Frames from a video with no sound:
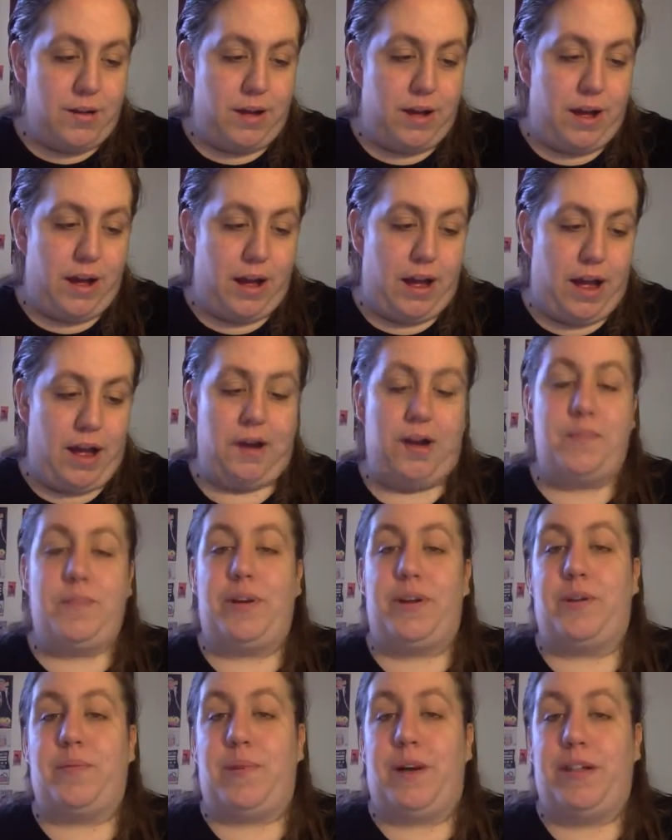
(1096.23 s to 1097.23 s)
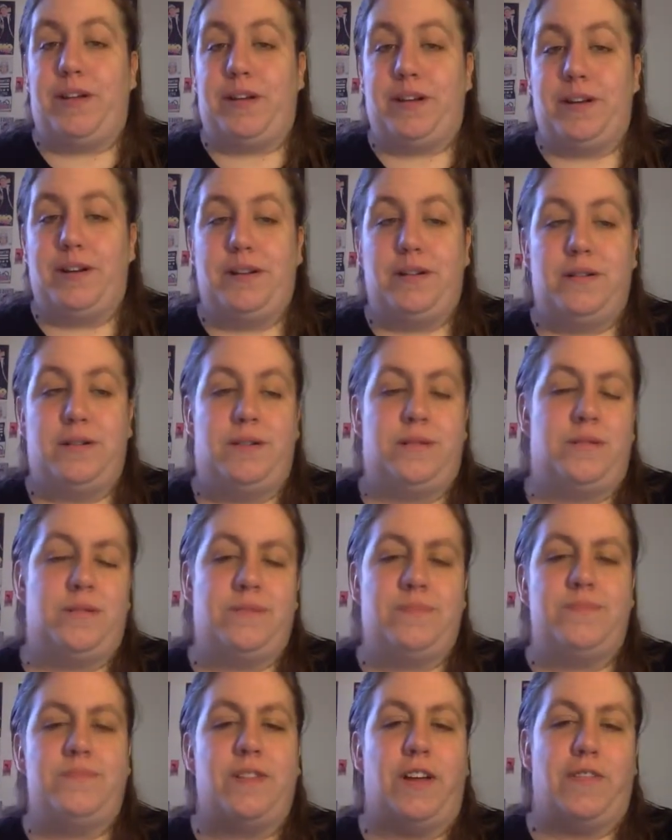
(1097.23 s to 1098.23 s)
How I Met Your Mother,
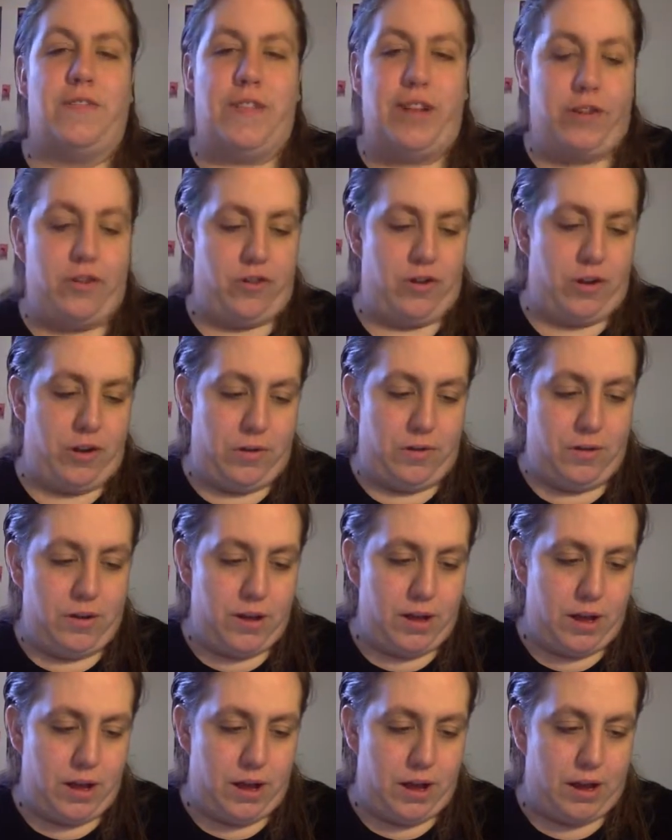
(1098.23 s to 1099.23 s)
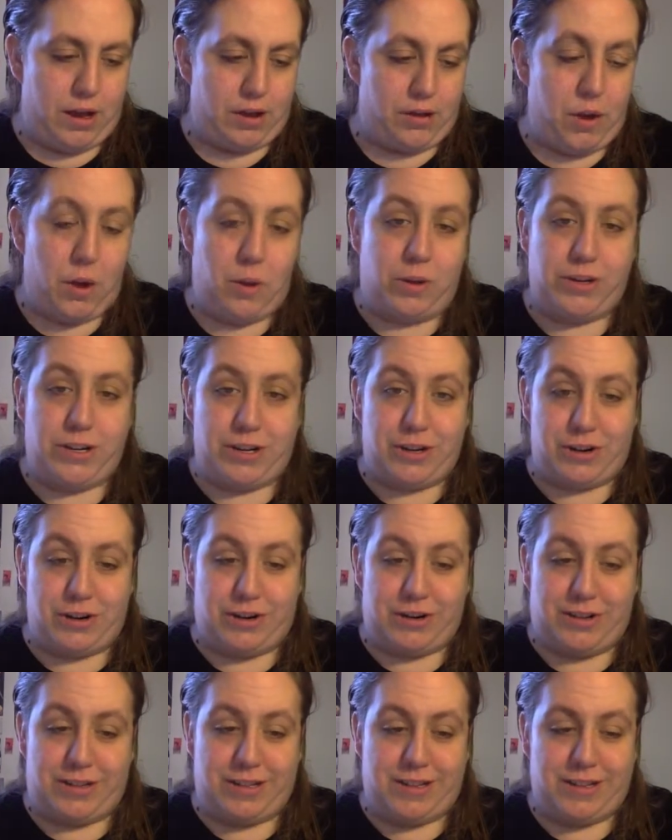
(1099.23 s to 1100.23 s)
love that show. Golden
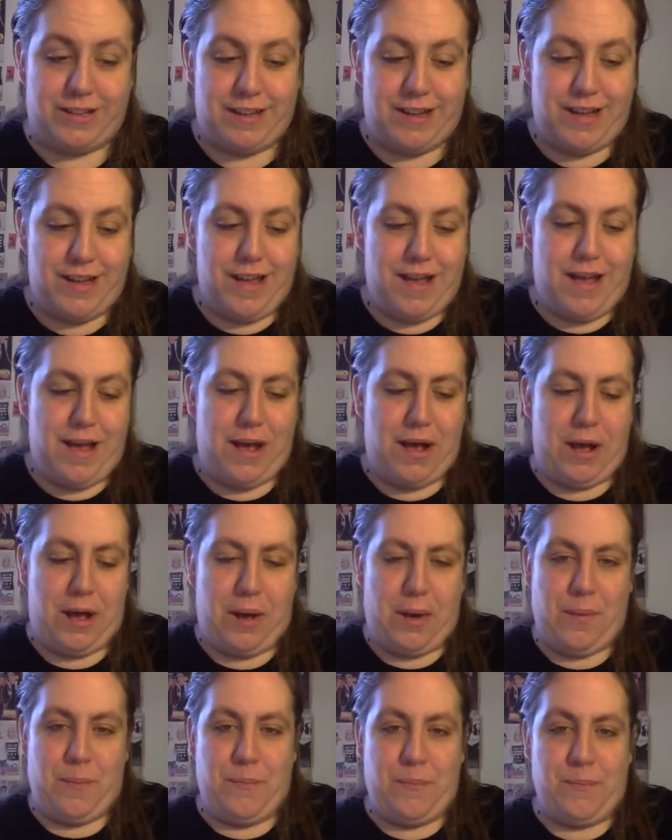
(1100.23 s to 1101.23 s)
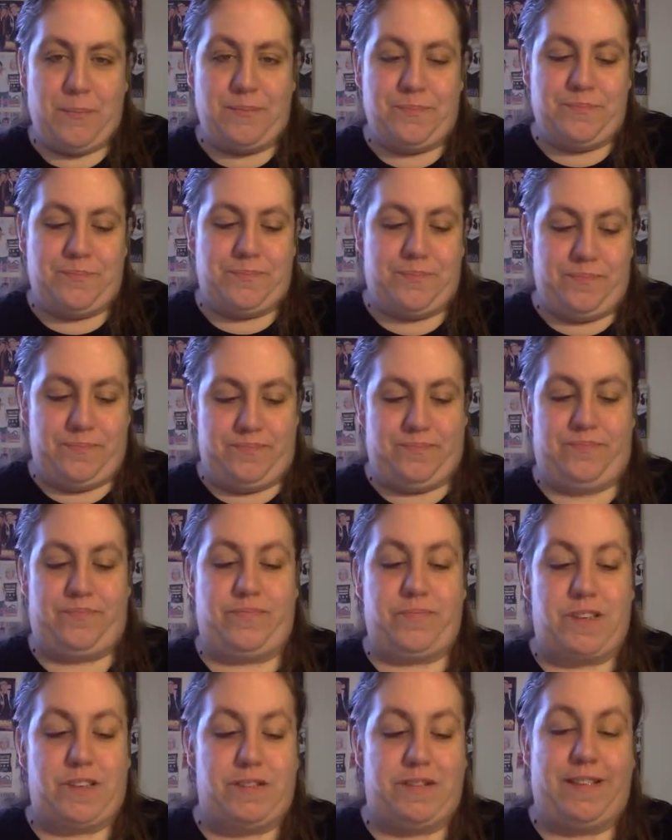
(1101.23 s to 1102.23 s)
Girls,
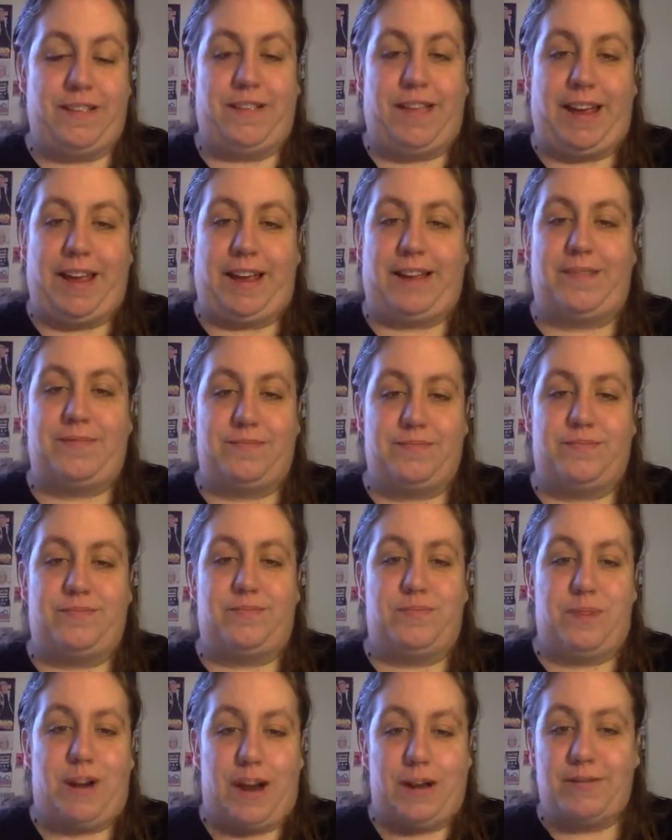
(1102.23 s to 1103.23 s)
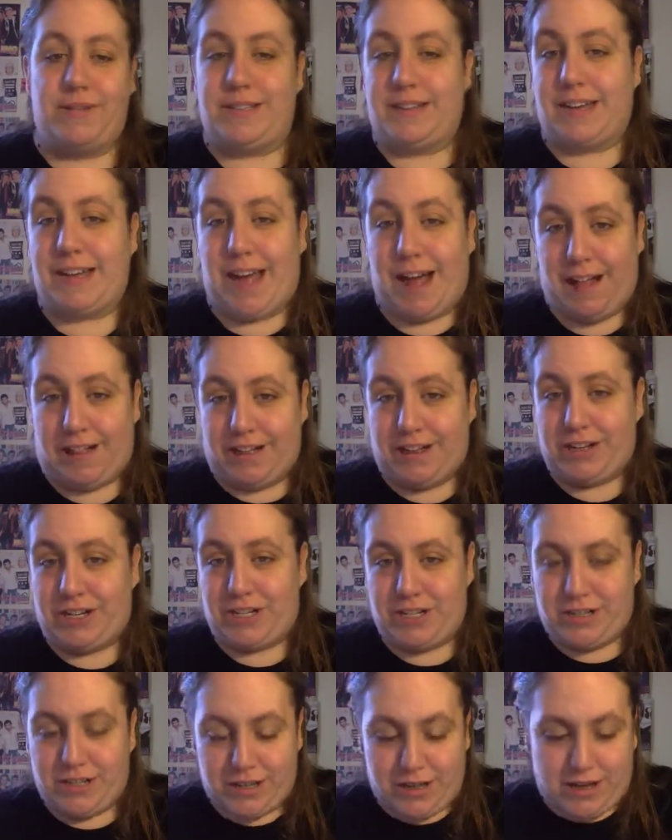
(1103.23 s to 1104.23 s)
that like when I was in
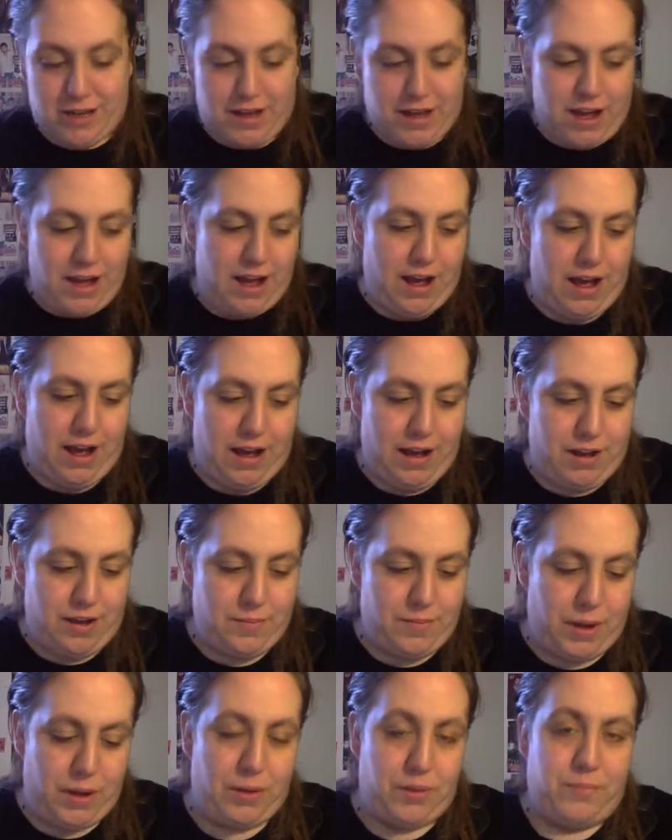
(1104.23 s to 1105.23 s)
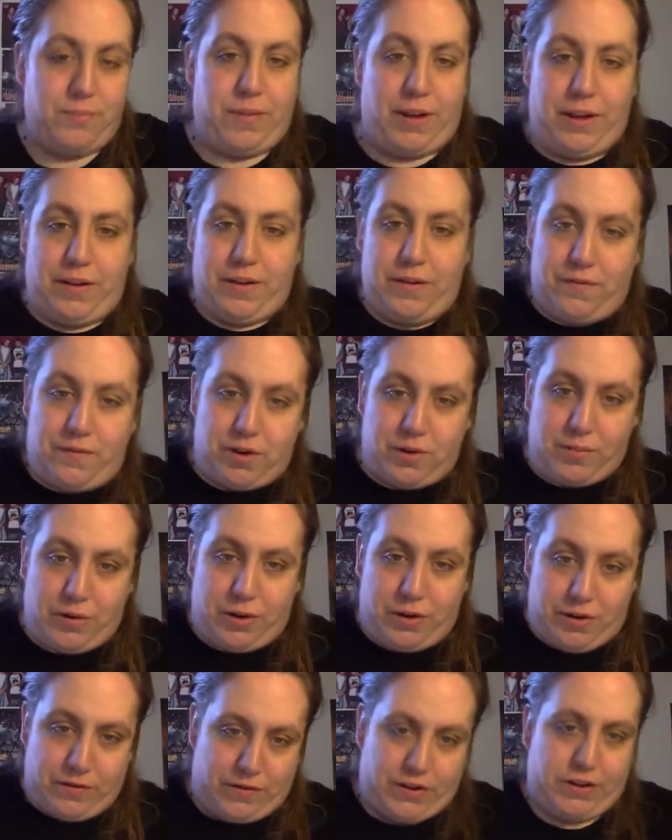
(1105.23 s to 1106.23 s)
college, my former
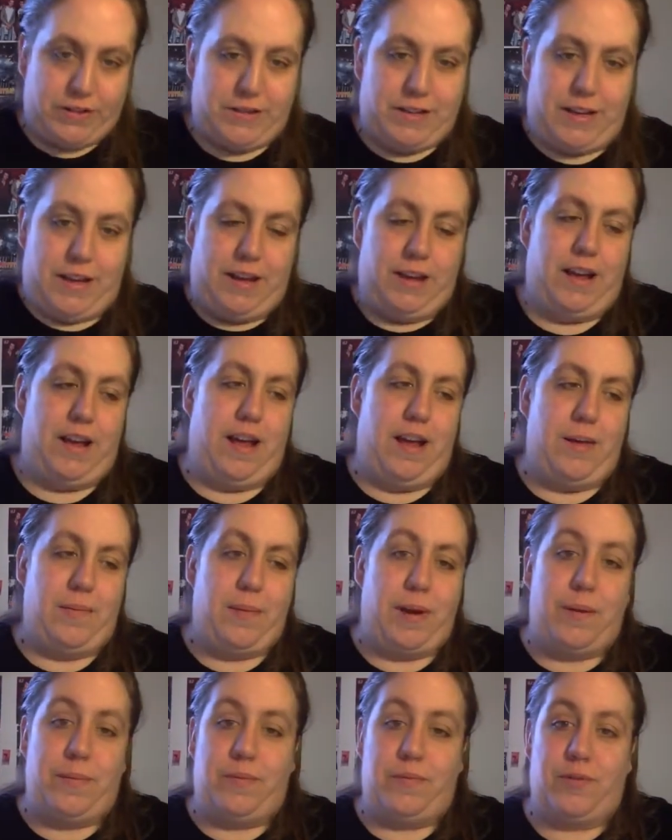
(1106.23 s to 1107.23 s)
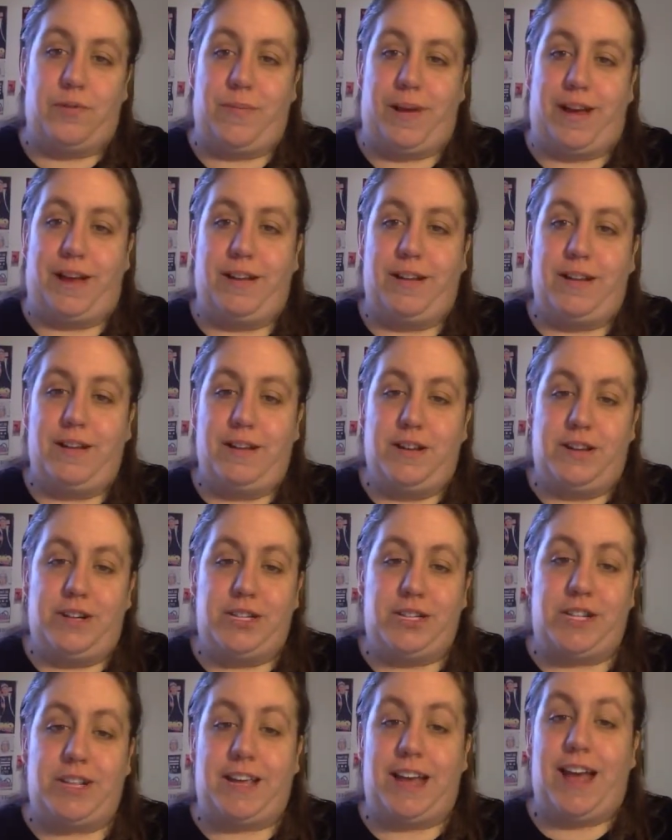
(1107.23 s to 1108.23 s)
university, my roommate
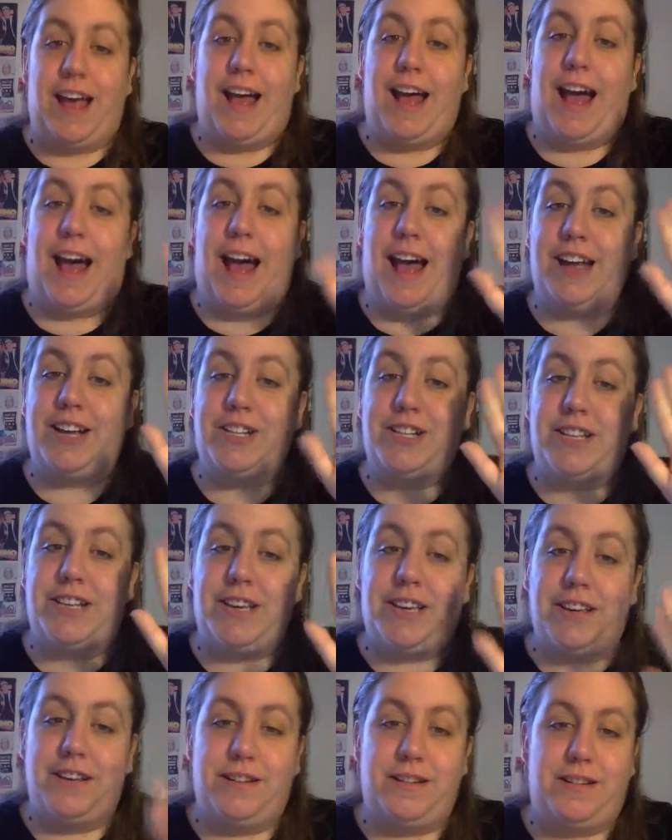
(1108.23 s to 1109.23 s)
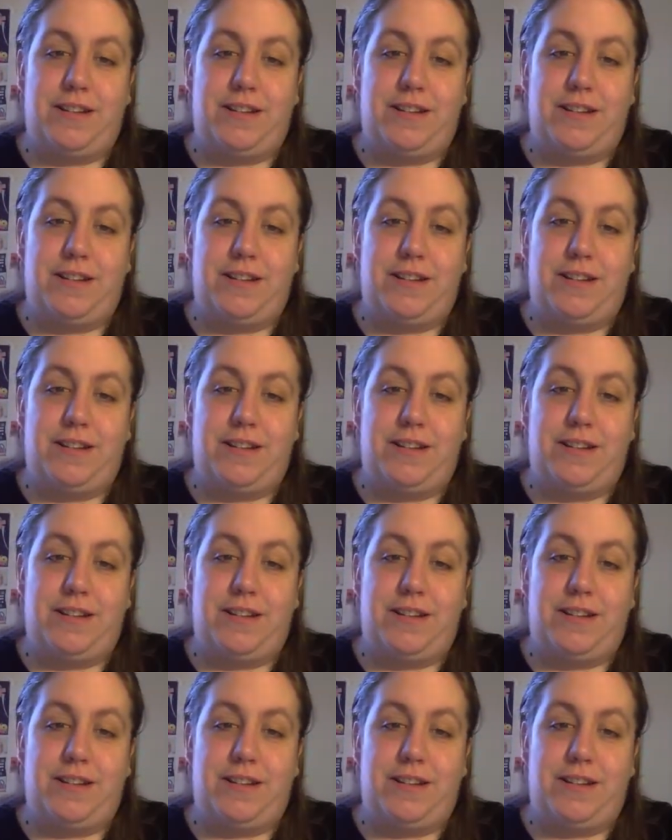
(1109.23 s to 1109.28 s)
Shalii, hi Shalii,